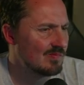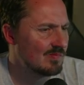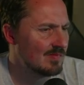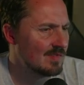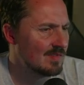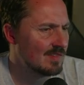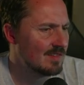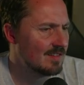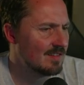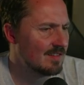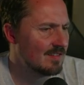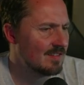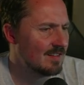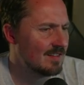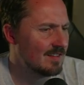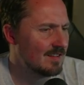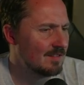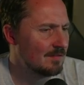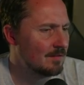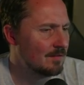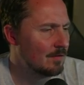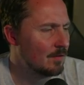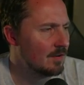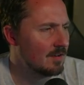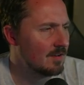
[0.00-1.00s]
It's in at
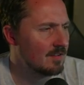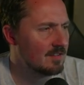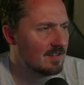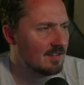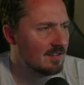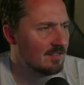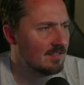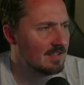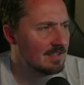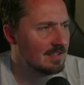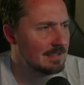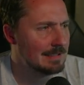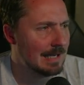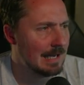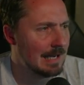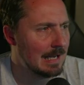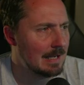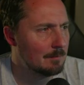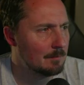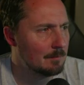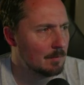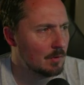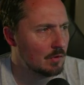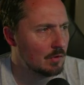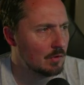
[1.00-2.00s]
47. Nah, I'm
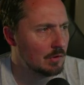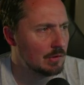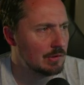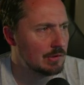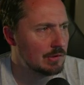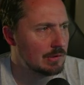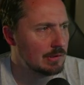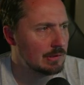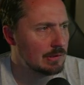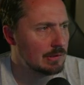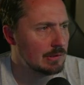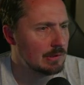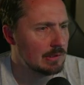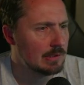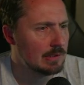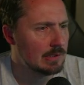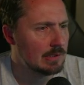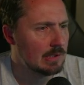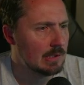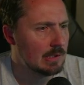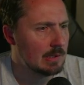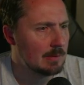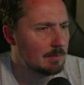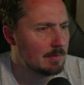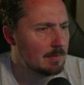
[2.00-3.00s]
good.
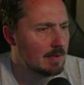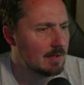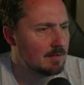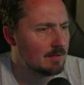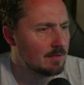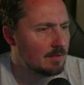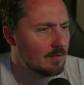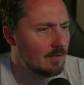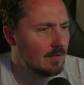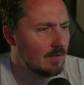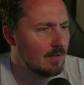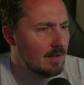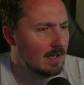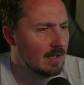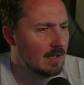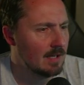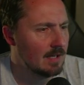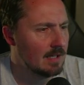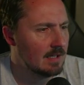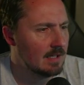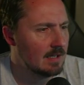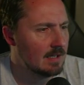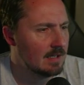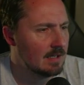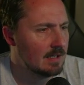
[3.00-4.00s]
Pass on that.
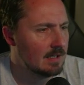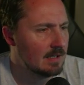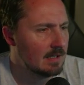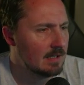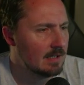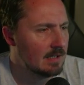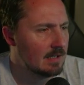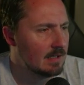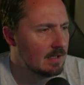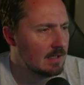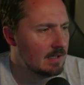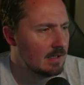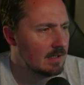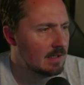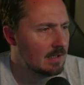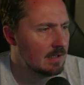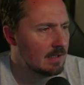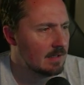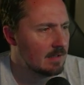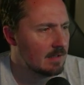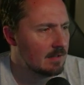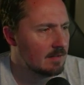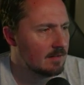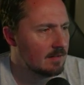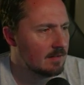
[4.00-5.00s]

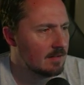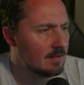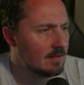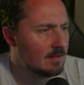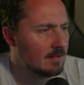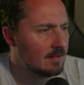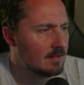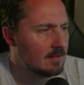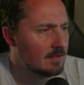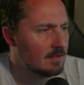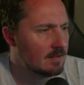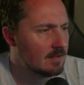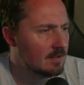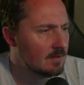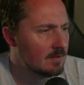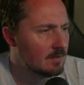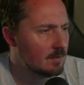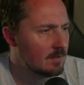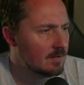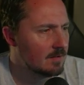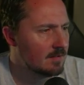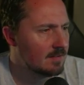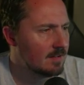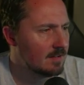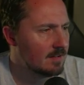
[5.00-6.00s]
Another
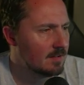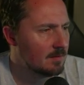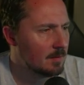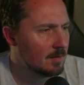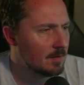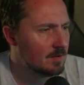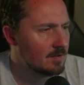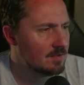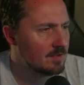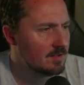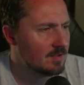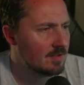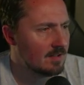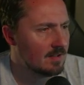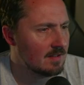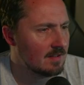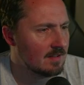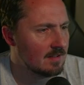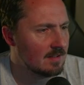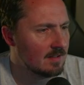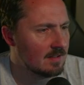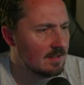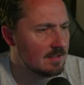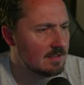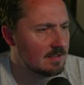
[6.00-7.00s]
Whisky Sponge,
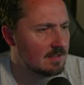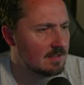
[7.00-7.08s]
Kalila.